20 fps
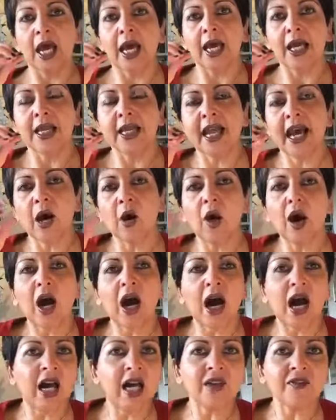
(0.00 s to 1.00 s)
Now,
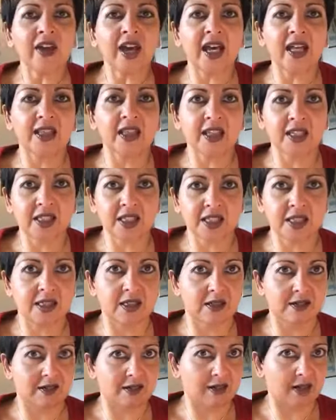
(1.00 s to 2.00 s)
I've had this
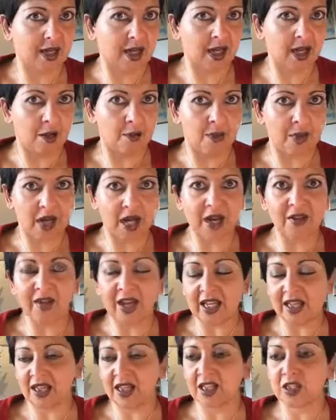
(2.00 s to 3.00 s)

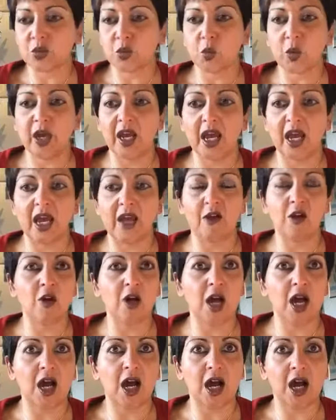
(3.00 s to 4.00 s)
where
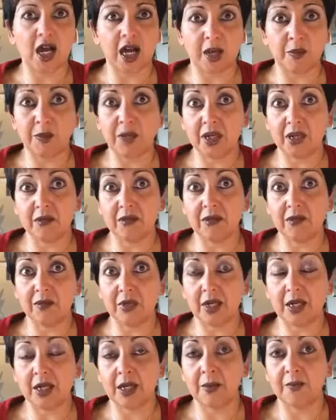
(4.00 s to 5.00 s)
I've been
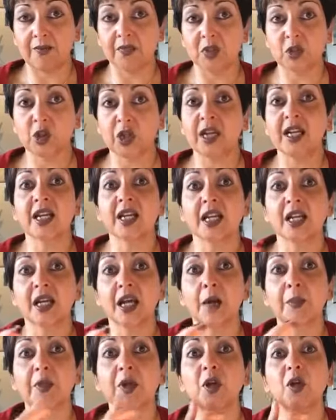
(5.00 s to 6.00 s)
training a
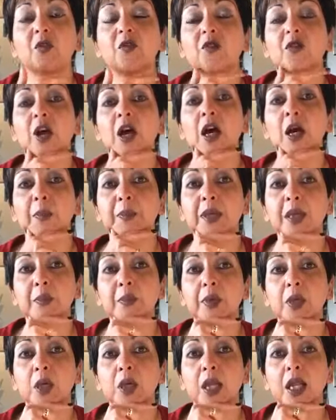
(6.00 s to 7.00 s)
couple of
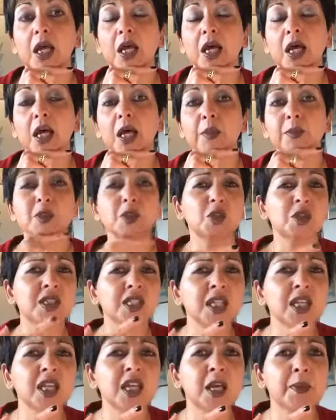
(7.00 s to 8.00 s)
people, so
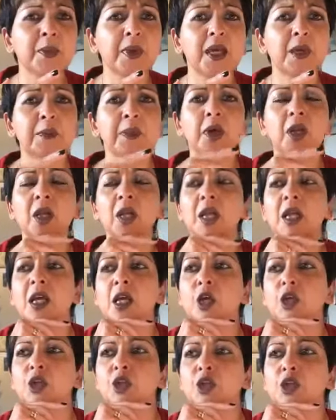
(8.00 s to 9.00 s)
senior people,
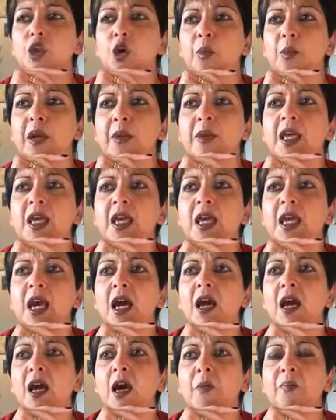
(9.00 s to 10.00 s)
so maybe
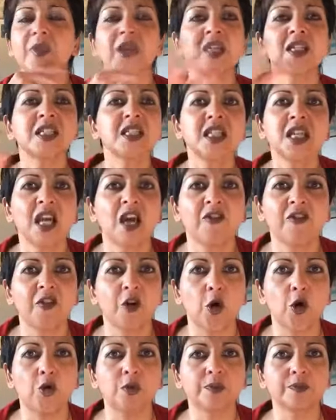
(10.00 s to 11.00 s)
a CFO.